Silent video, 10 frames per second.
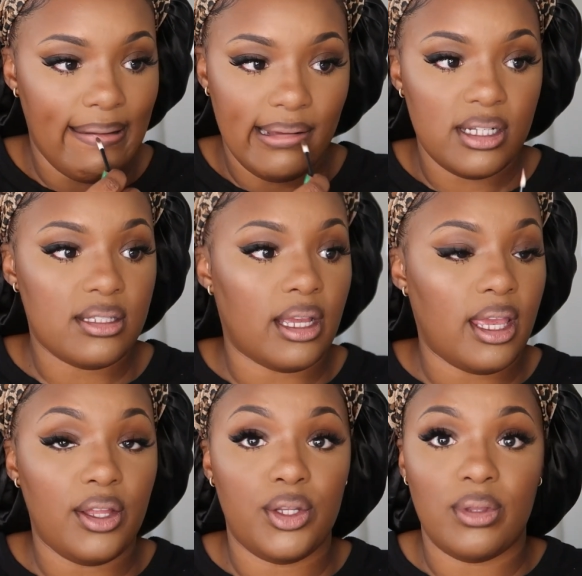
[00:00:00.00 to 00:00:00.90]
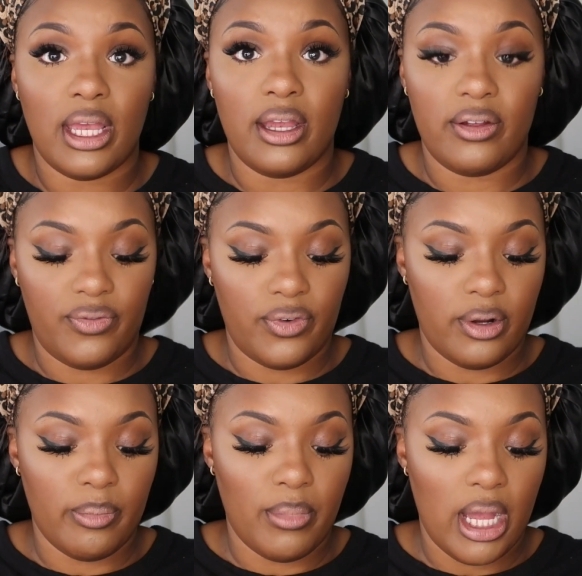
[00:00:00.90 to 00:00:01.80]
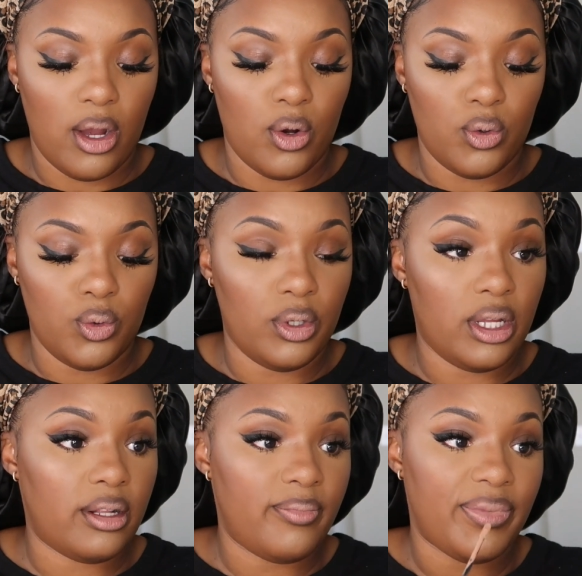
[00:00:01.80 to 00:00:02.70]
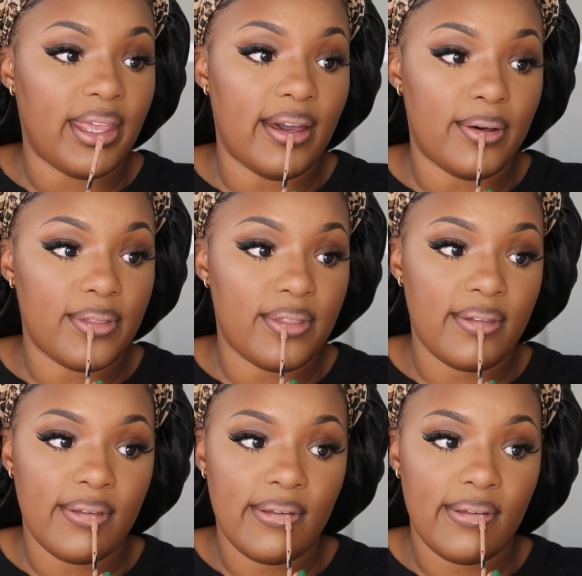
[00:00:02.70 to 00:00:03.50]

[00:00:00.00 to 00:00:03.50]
I can't do that for my own health.